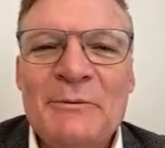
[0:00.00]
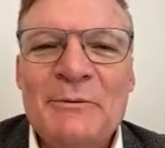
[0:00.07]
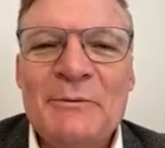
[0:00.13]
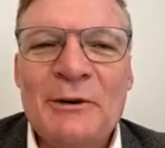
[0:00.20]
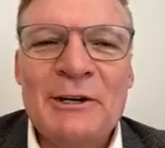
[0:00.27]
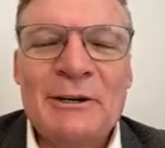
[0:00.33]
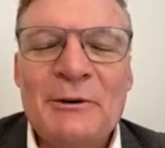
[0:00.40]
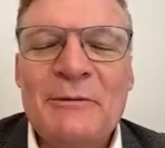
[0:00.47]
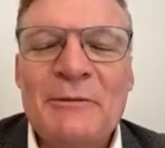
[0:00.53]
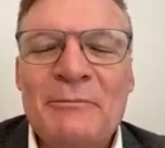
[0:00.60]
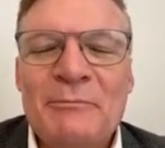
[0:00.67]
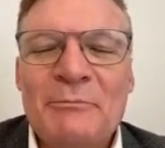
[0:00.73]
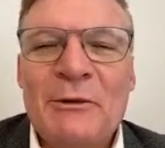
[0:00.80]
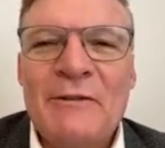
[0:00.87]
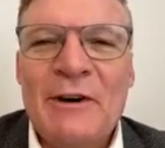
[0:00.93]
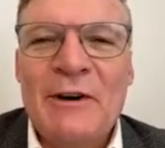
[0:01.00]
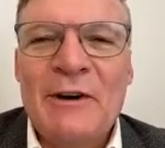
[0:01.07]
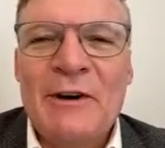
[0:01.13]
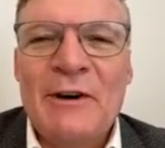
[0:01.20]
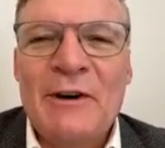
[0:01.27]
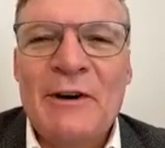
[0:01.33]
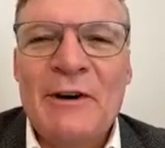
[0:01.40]
excited about the
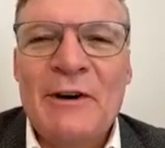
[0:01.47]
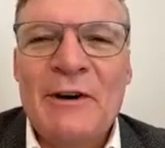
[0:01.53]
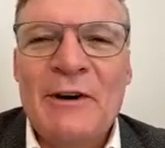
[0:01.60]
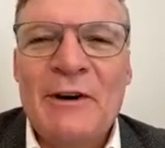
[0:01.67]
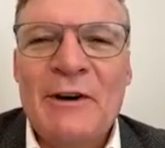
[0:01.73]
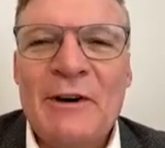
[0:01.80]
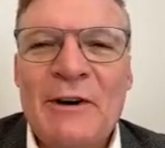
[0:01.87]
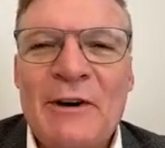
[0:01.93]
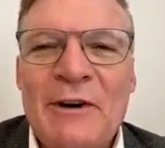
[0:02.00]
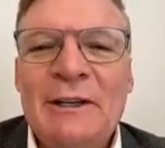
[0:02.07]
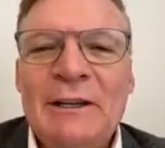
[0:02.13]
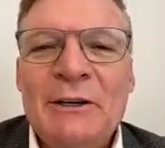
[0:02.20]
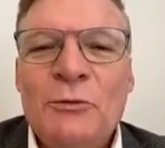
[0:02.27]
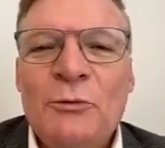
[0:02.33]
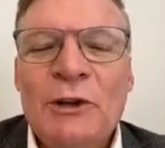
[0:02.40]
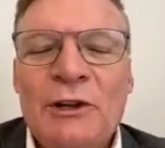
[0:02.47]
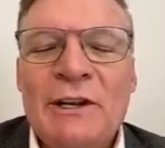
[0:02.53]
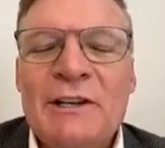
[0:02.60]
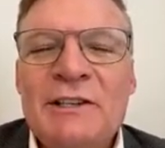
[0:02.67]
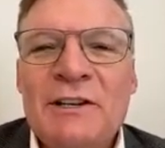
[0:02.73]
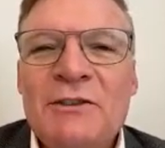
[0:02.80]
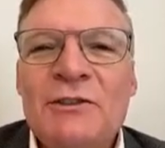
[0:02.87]
opportunity, and we'll
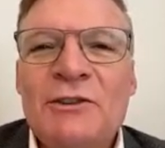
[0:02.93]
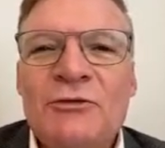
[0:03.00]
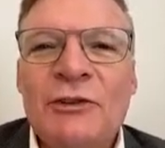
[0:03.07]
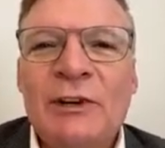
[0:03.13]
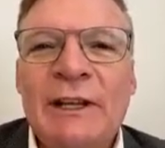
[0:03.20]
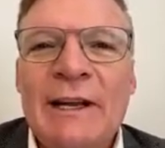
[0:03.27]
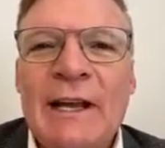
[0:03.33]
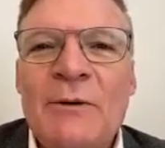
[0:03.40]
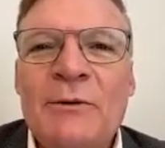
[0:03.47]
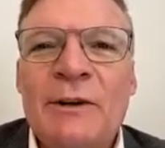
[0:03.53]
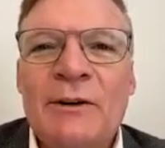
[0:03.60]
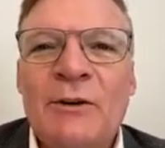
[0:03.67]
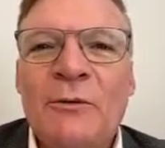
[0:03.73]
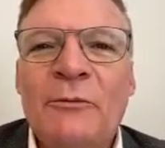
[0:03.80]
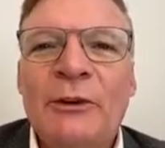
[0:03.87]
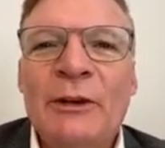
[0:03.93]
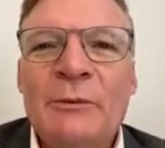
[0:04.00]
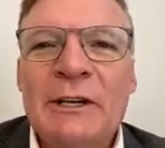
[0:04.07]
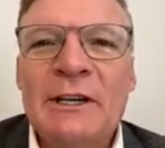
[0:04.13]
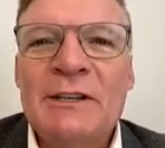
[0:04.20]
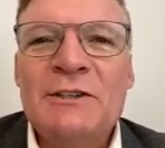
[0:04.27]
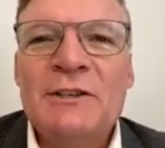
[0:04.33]
continue to drill it out, and hopefully we
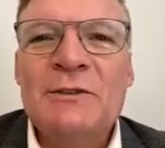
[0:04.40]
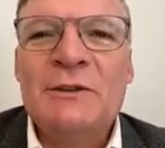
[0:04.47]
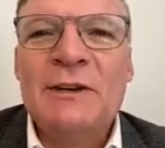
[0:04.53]
continue to